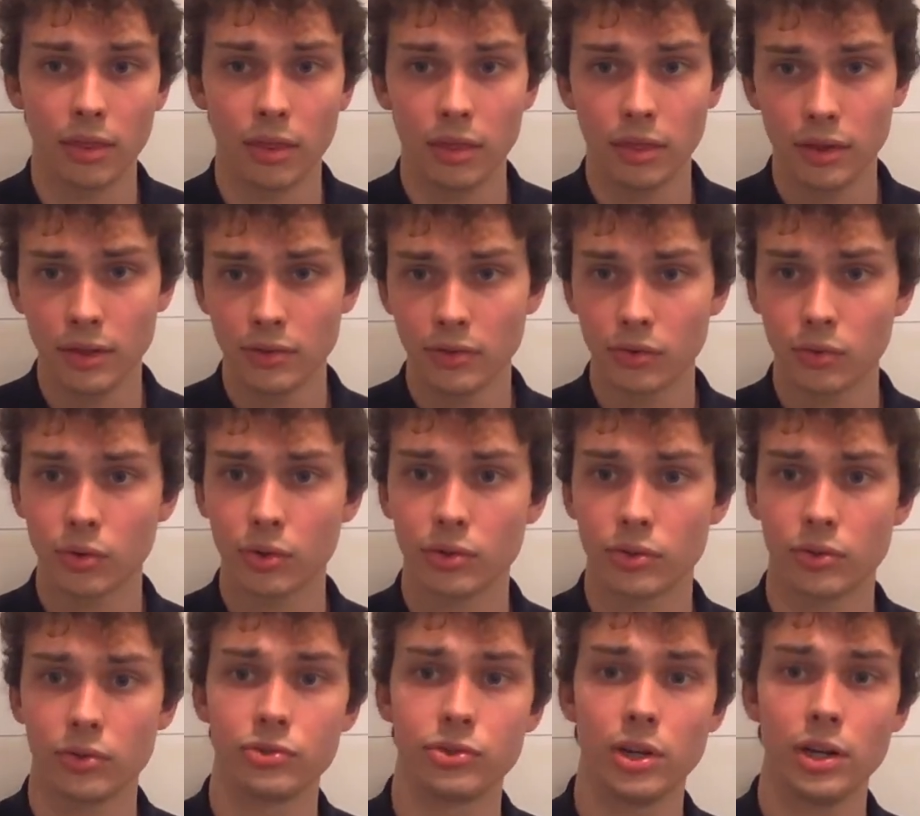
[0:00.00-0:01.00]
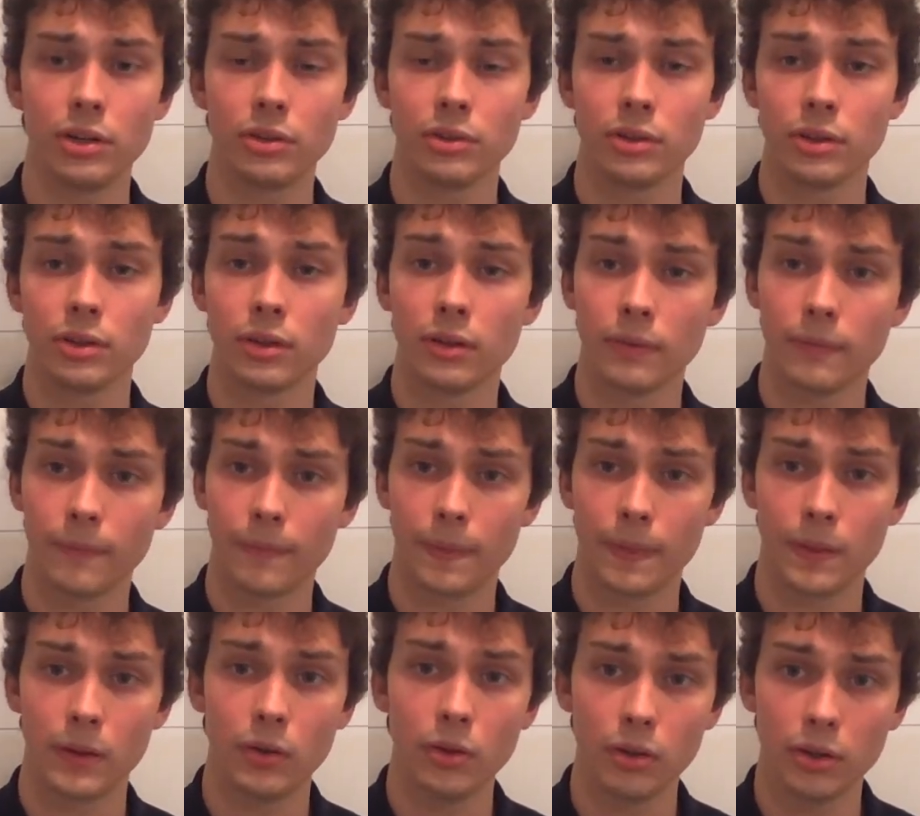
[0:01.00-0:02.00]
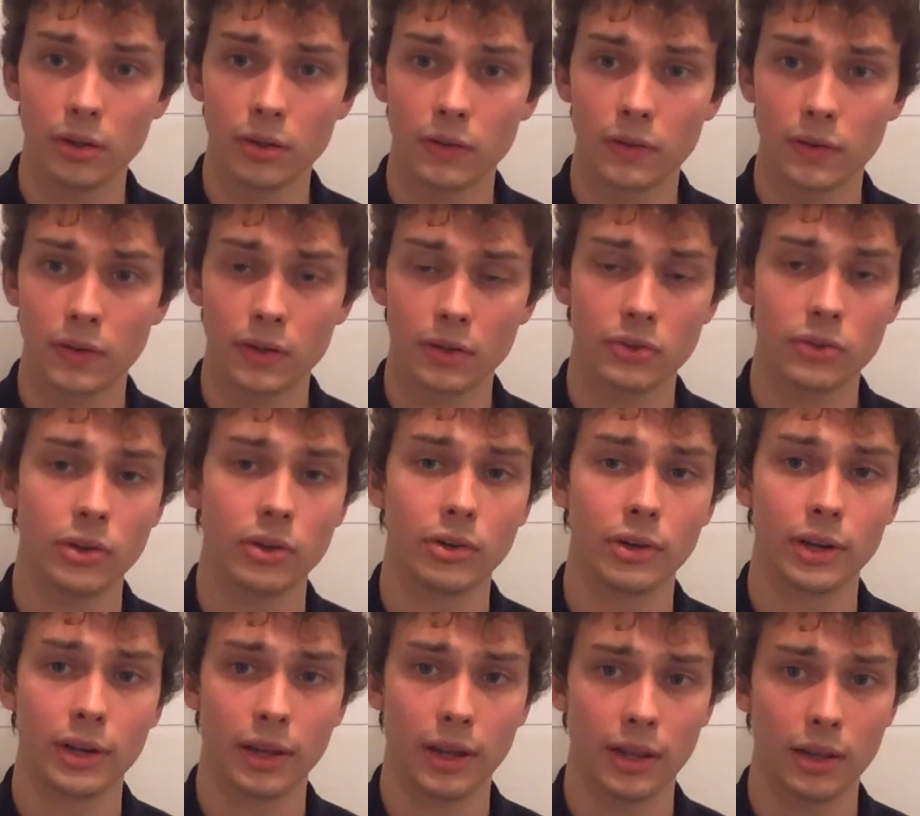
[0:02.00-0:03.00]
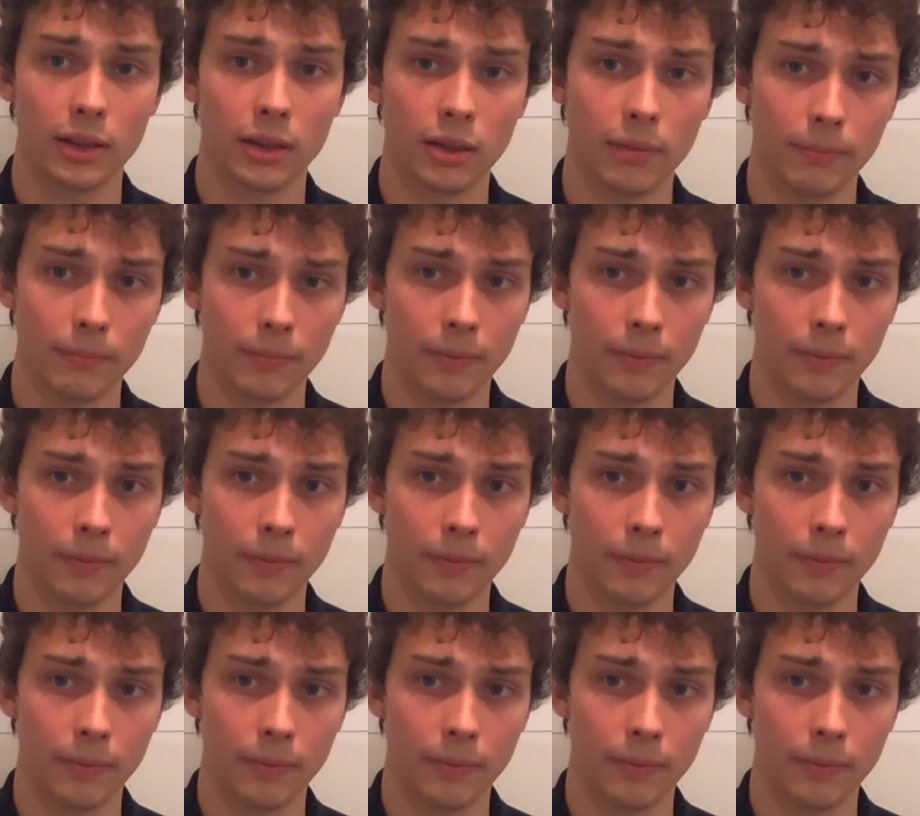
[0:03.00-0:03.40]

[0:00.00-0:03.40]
These scores are generally good considering that the